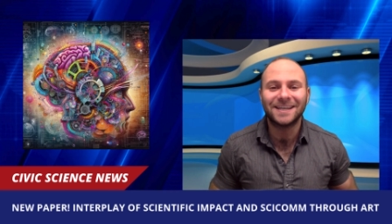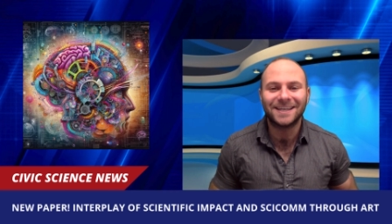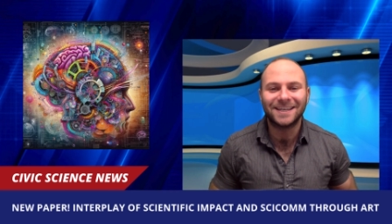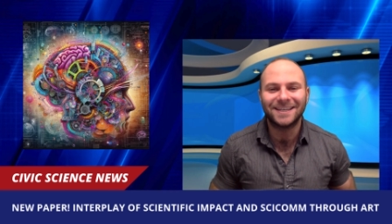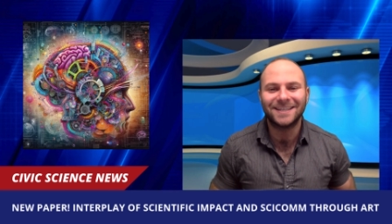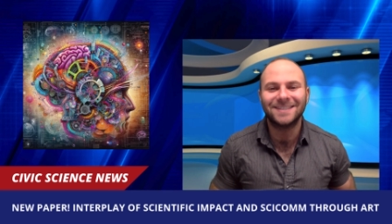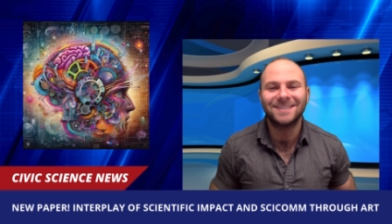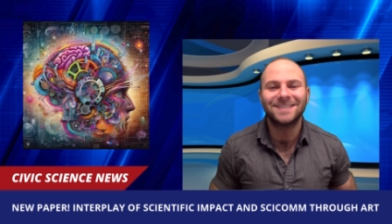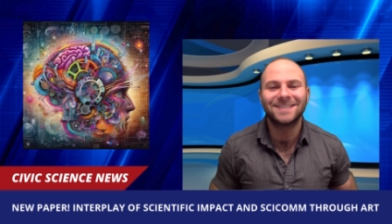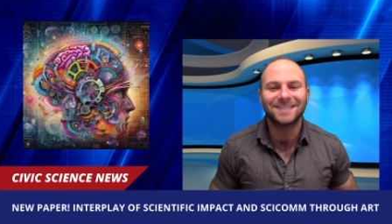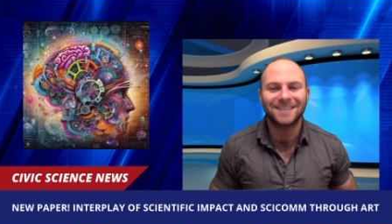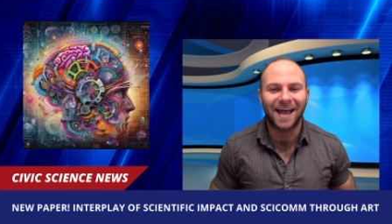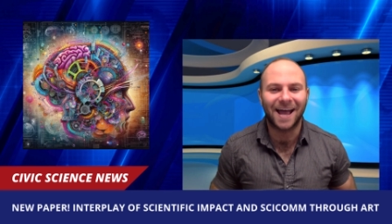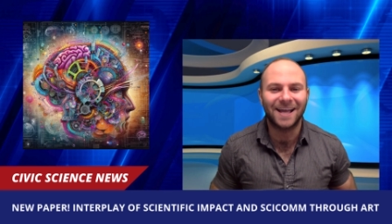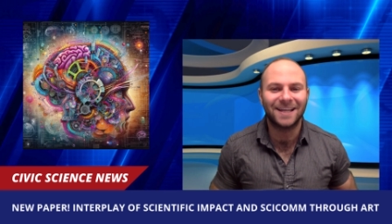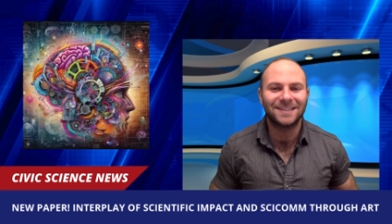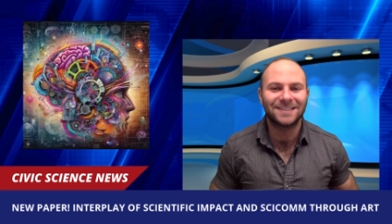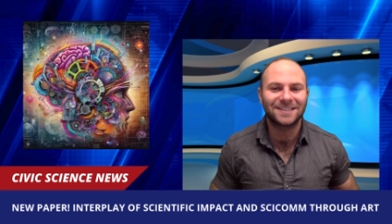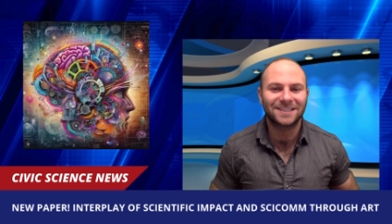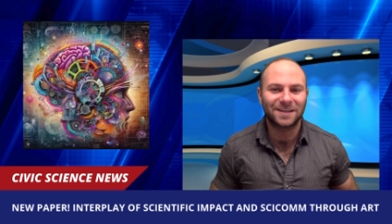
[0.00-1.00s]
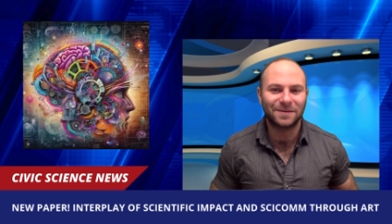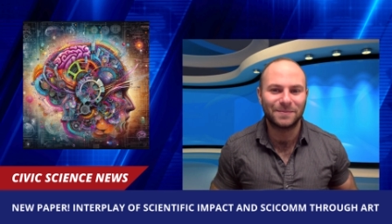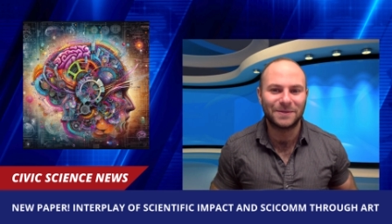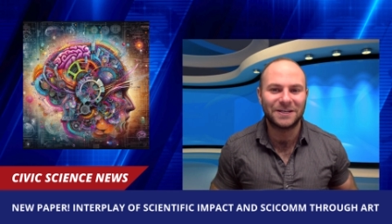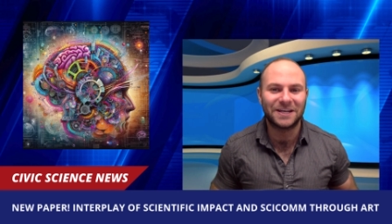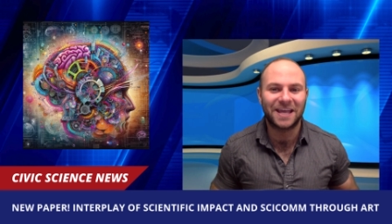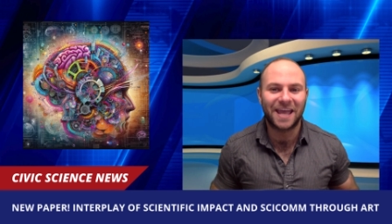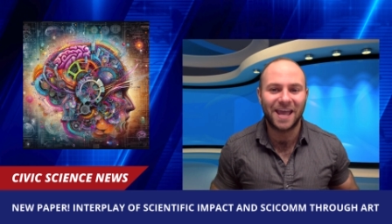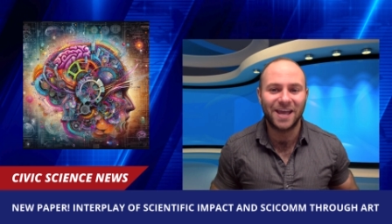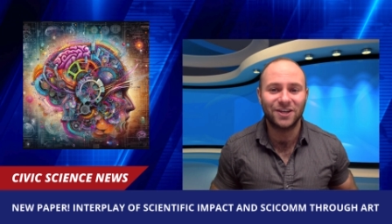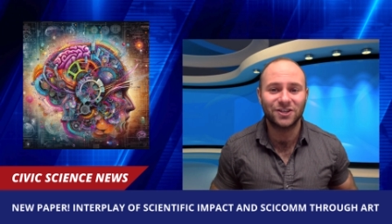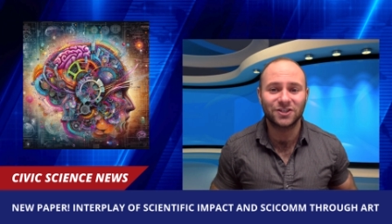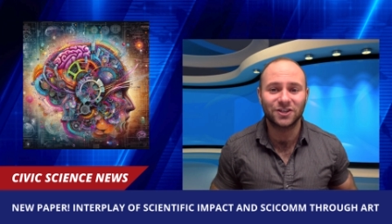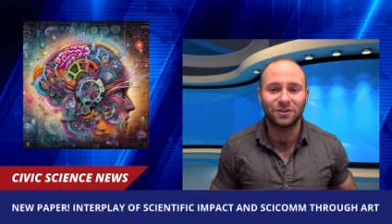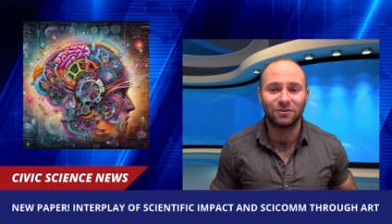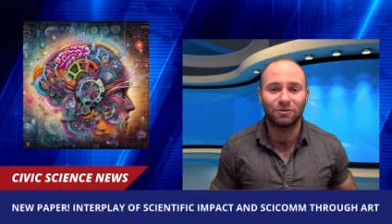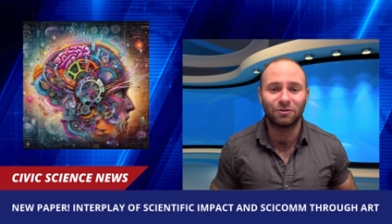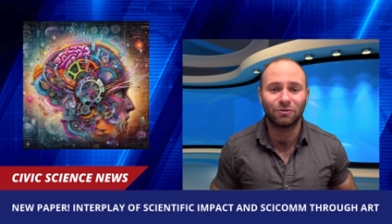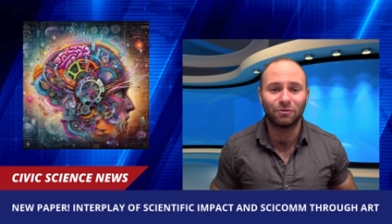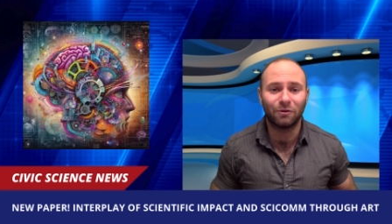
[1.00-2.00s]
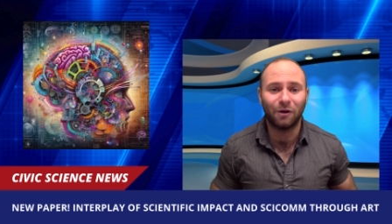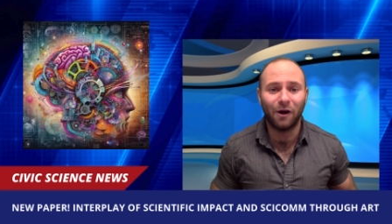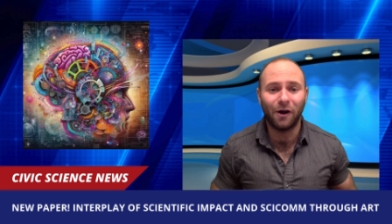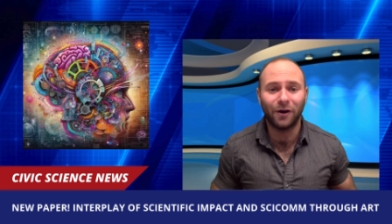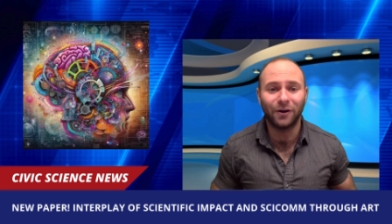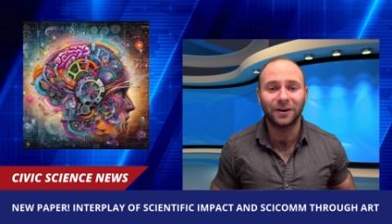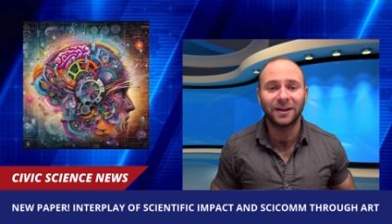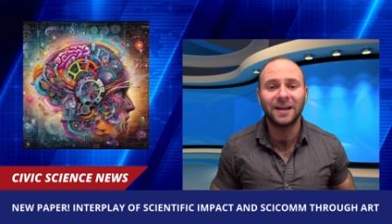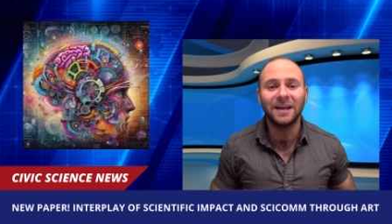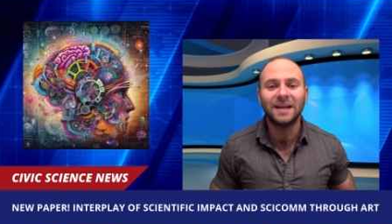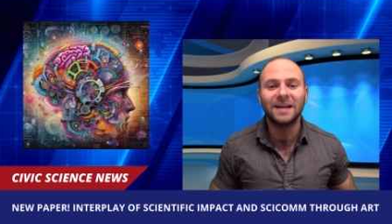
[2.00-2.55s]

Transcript: in science communication through art